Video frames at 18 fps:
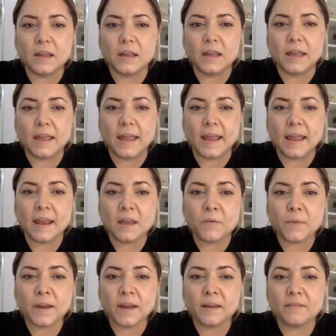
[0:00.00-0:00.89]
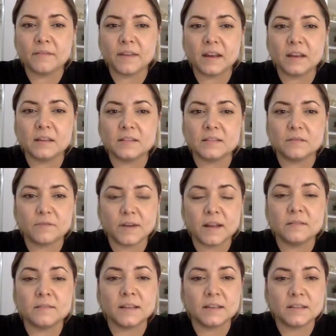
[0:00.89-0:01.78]
anywhere that is
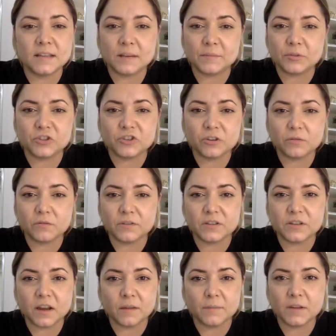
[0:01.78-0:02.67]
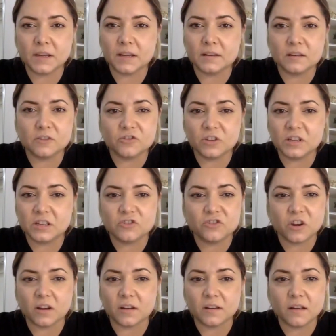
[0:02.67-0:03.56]
around that temperature all the time, you can literally
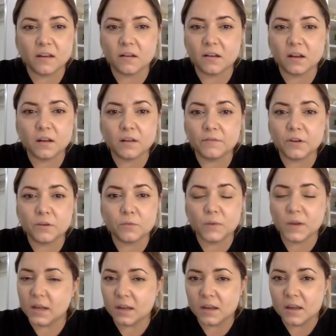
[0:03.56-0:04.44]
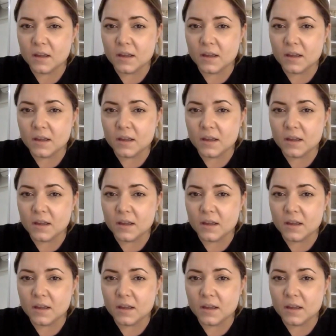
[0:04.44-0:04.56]
chuck it out after a week.